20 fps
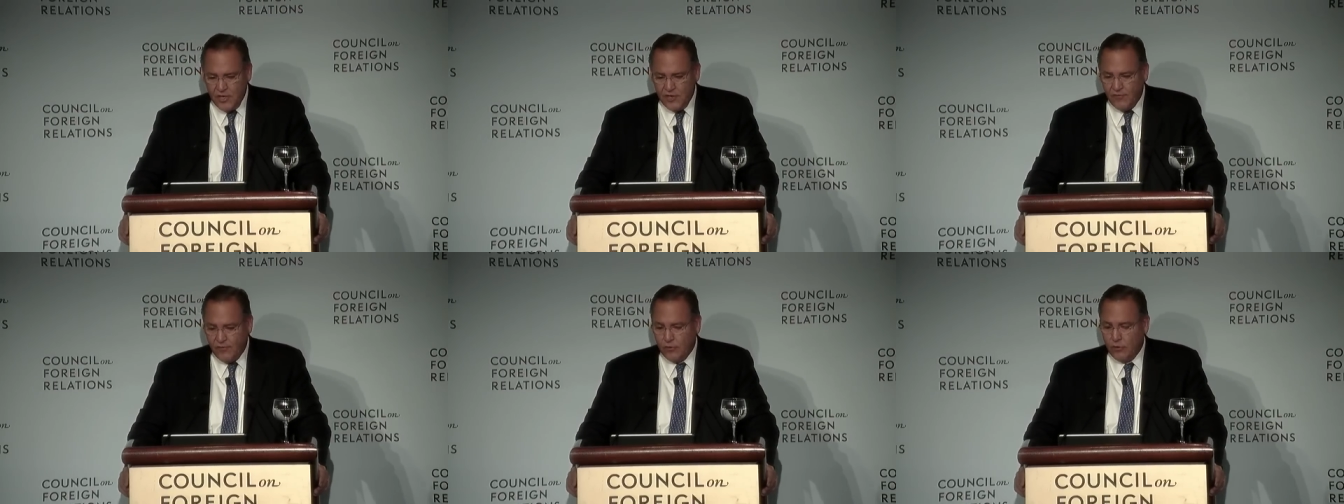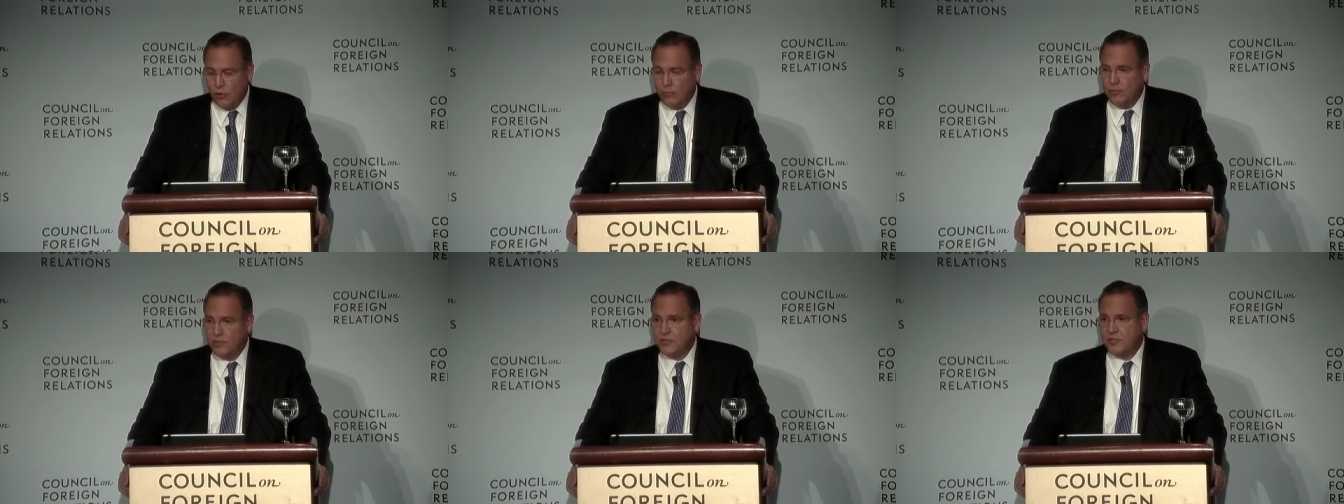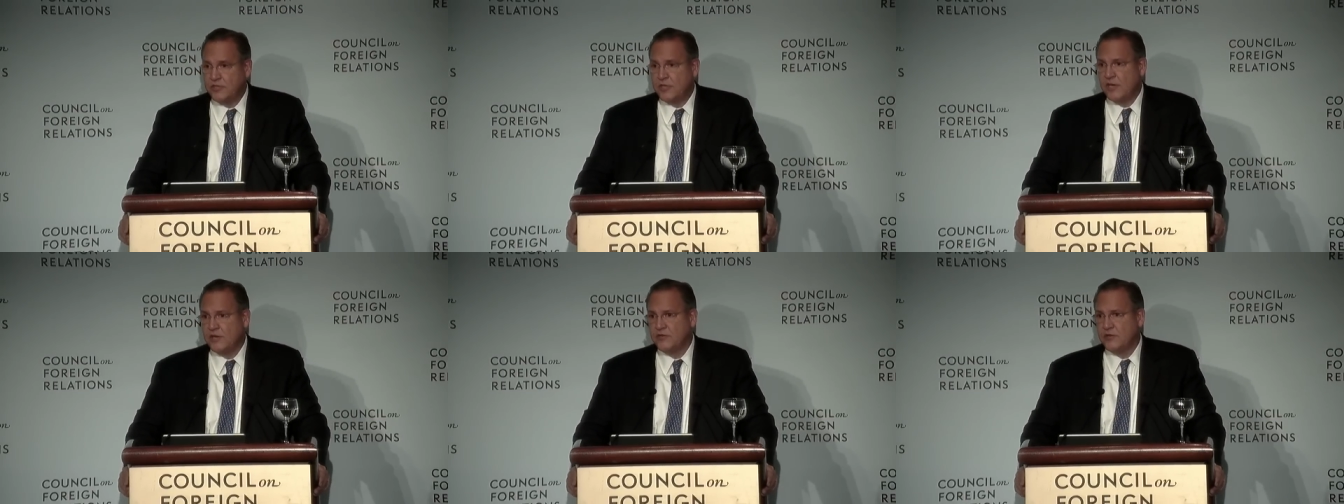of
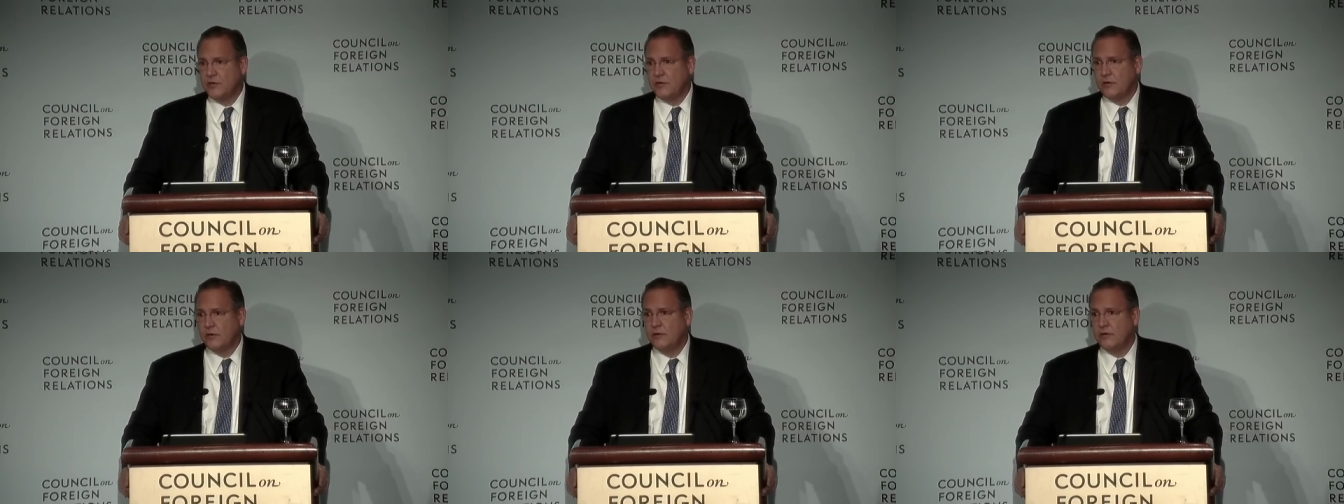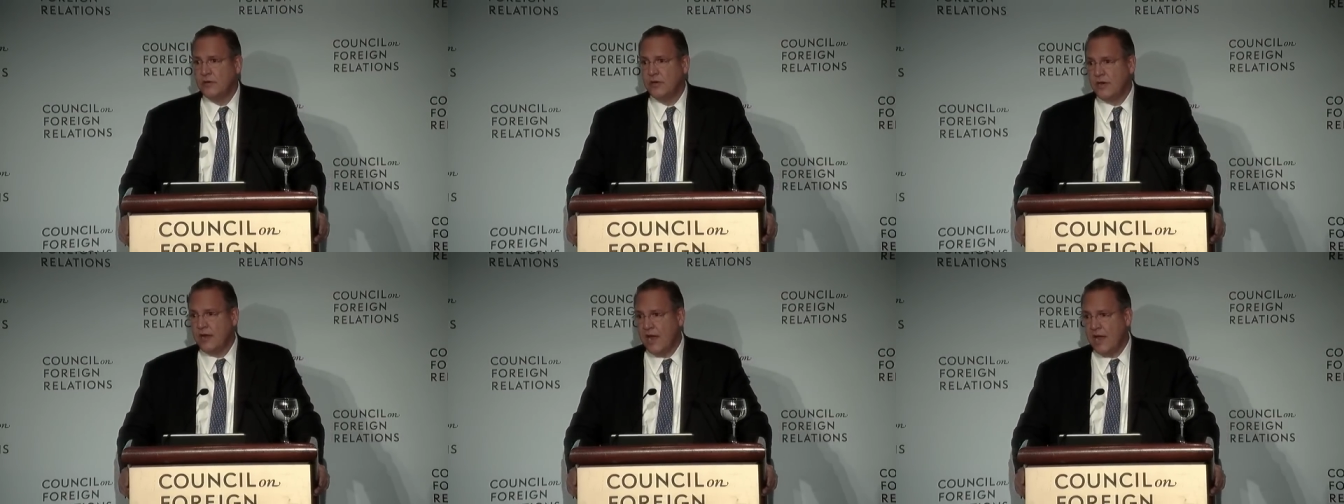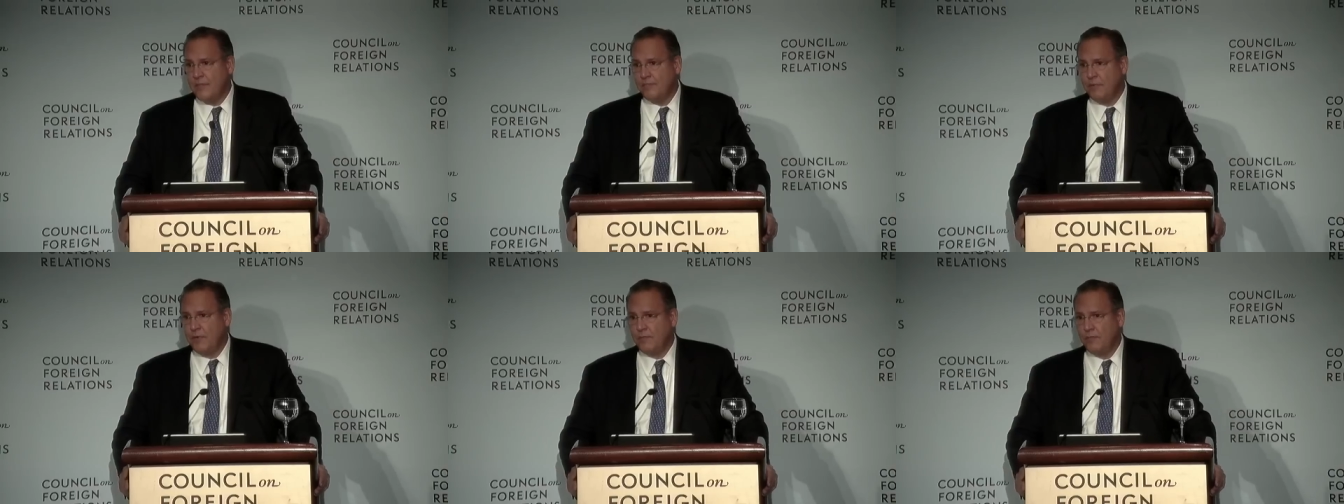globalization could
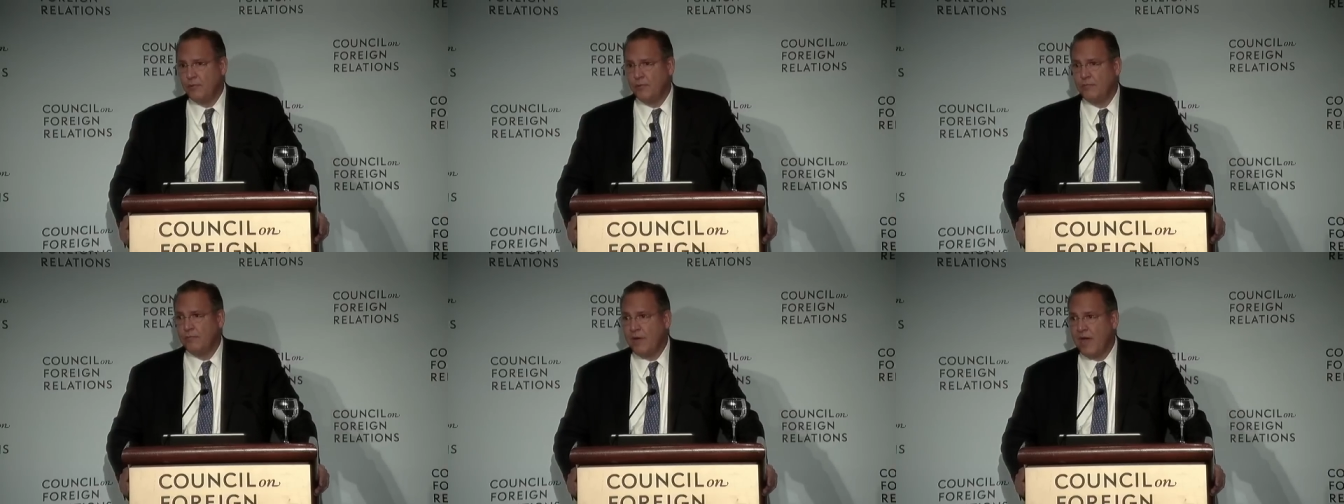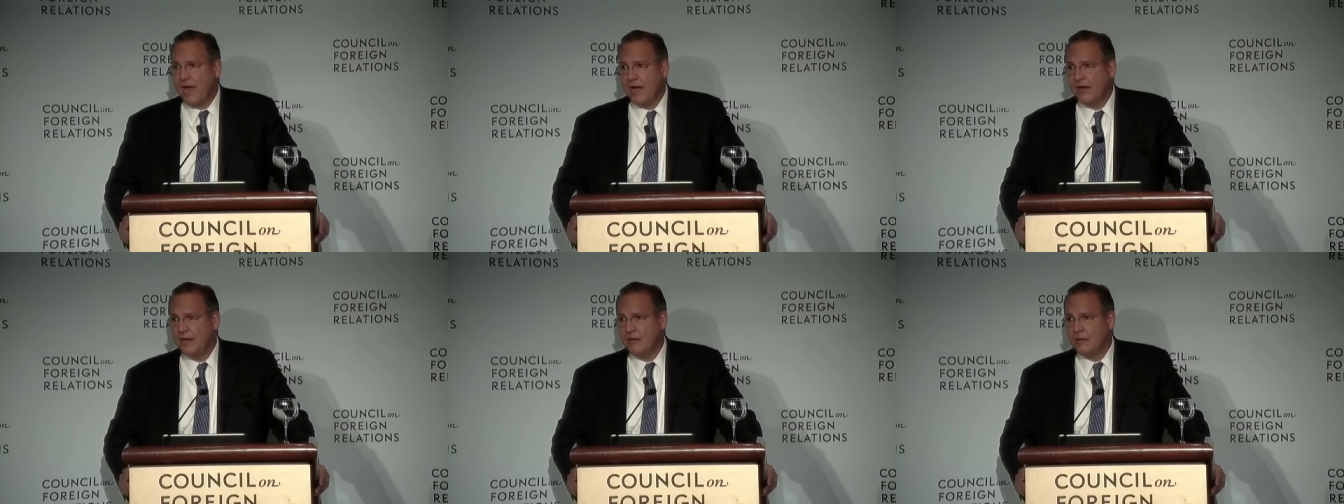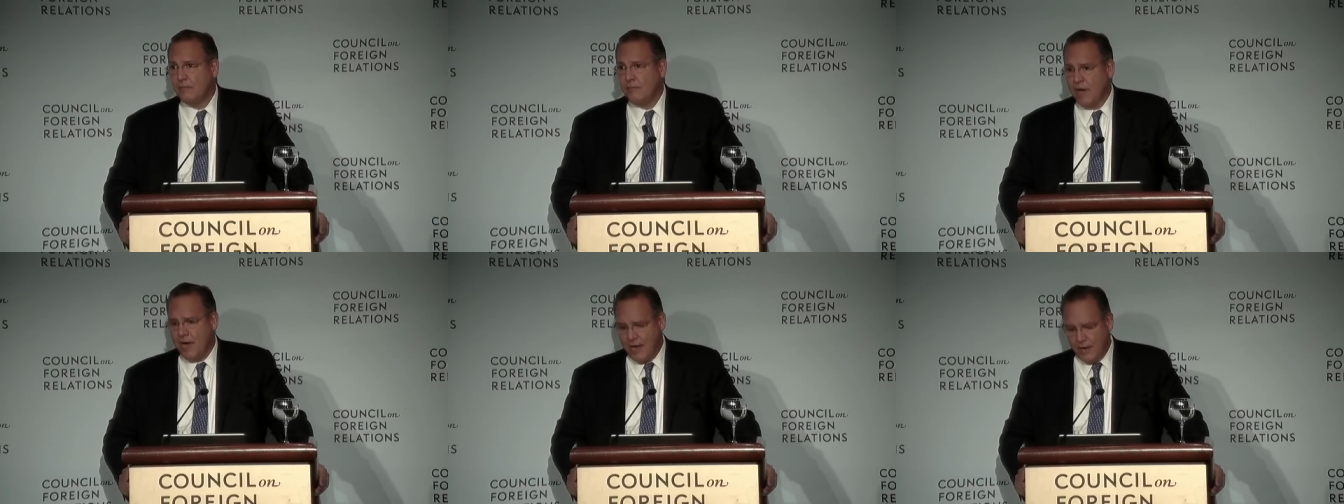not be put back in the
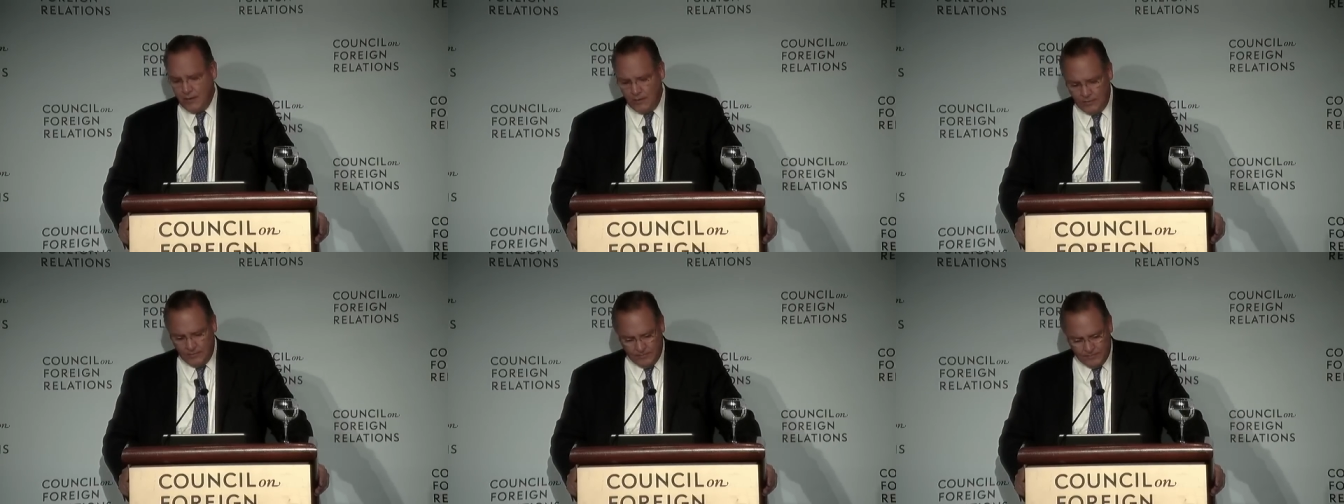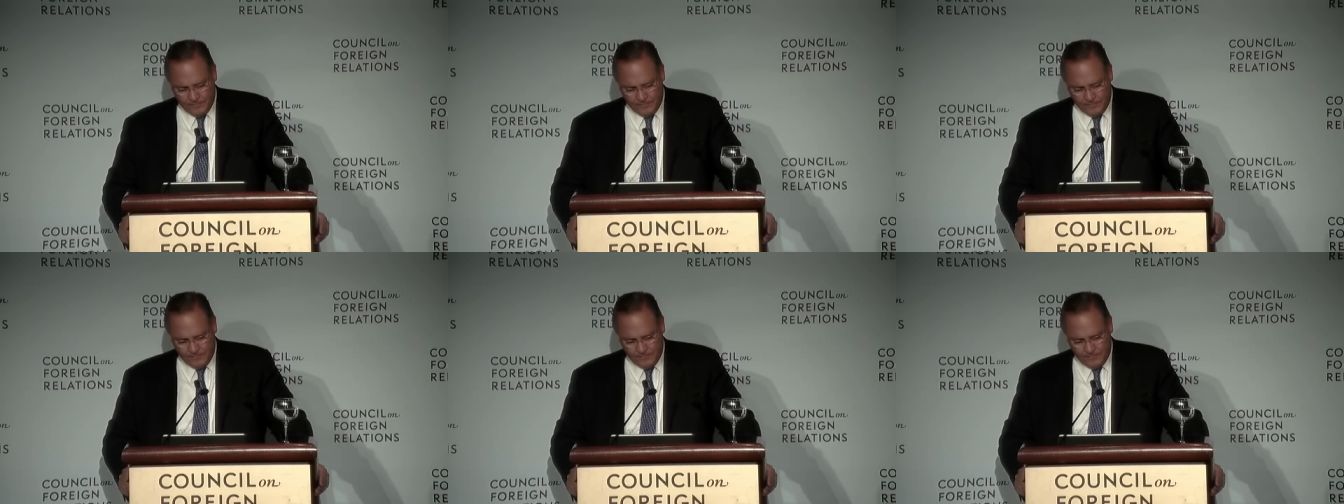bottle.